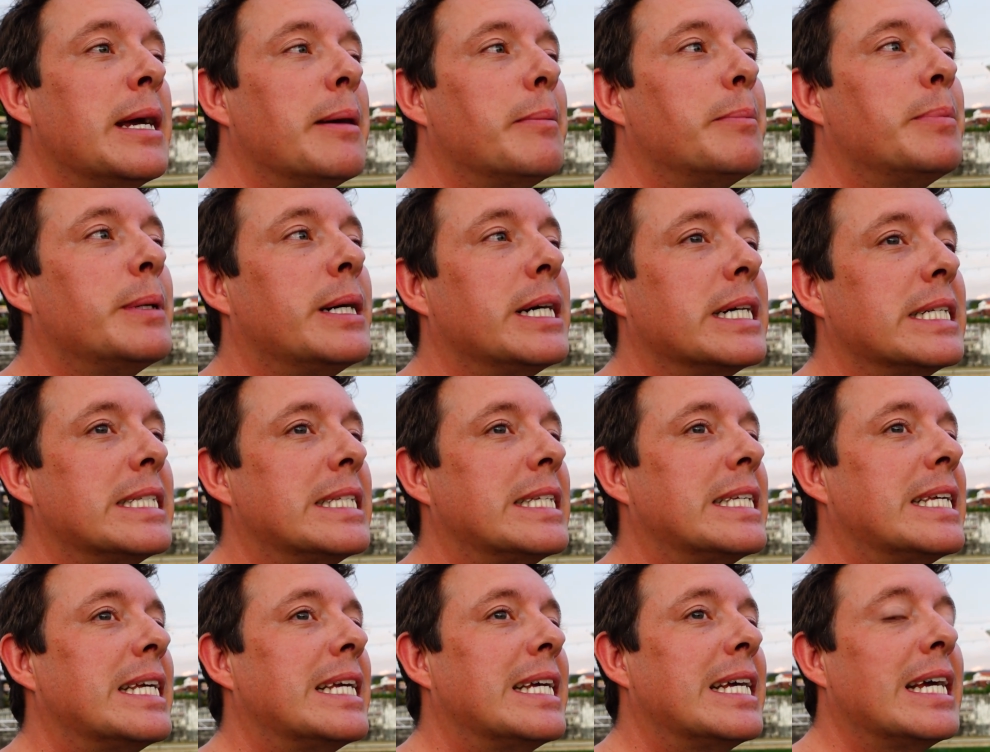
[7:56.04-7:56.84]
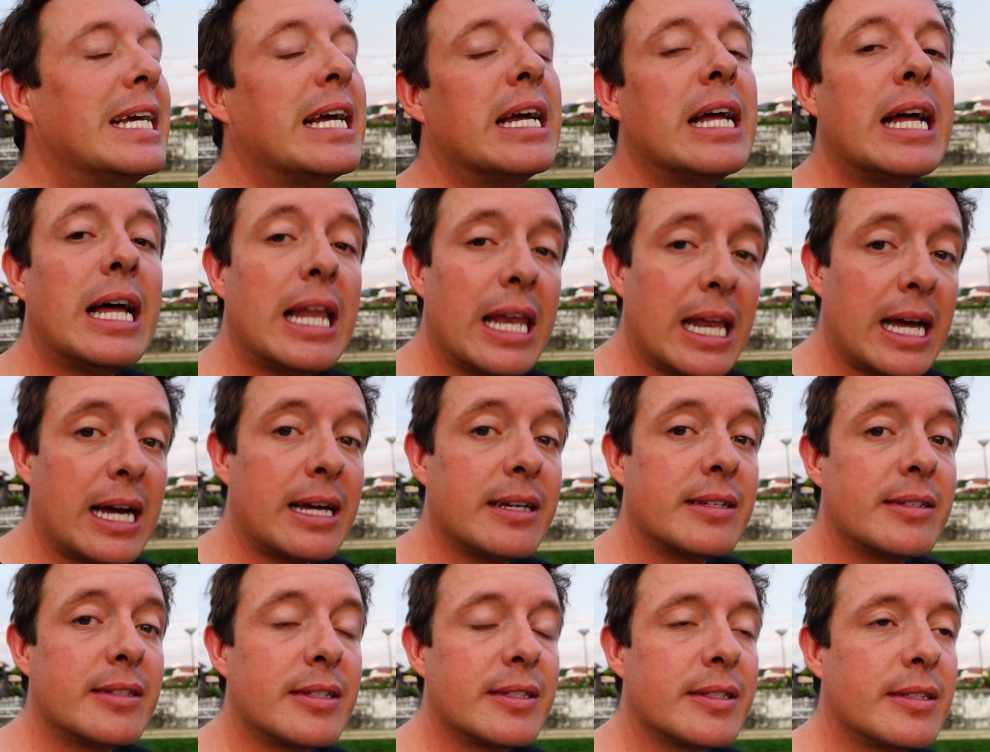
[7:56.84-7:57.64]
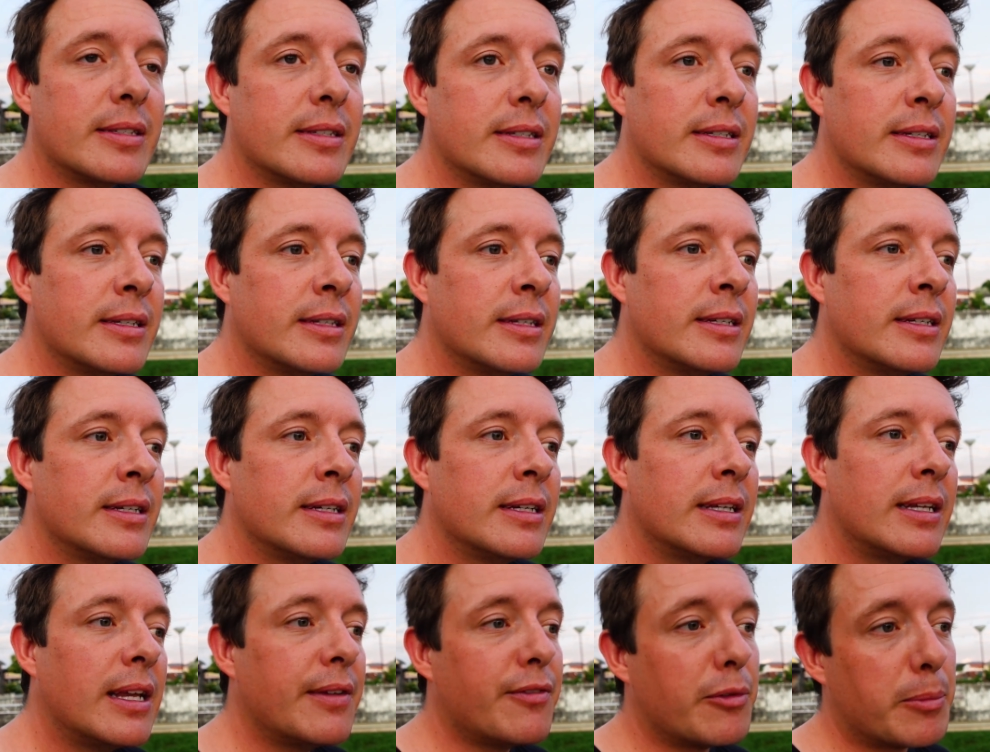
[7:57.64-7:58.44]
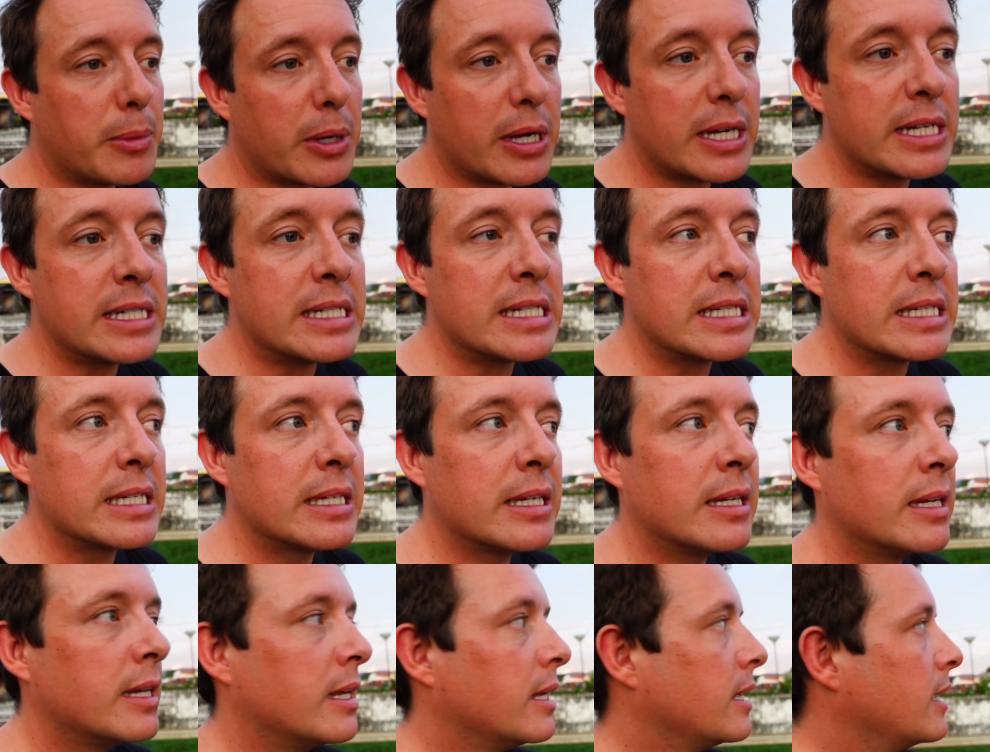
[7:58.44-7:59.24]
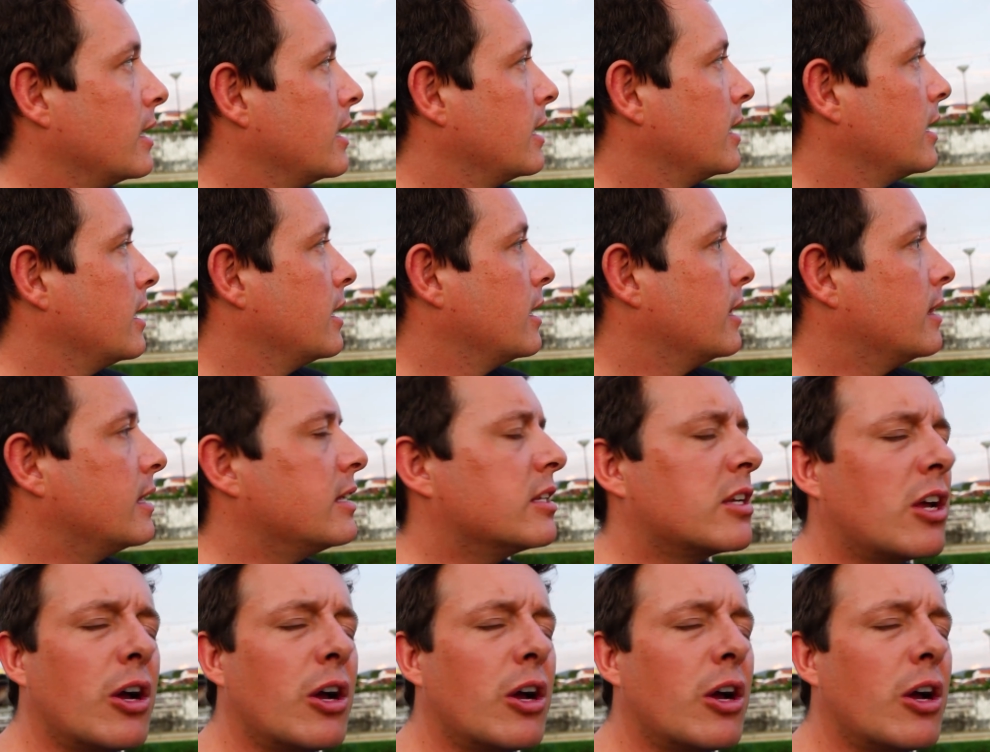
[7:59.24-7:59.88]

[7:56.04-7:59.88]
But alas, never mind. Let's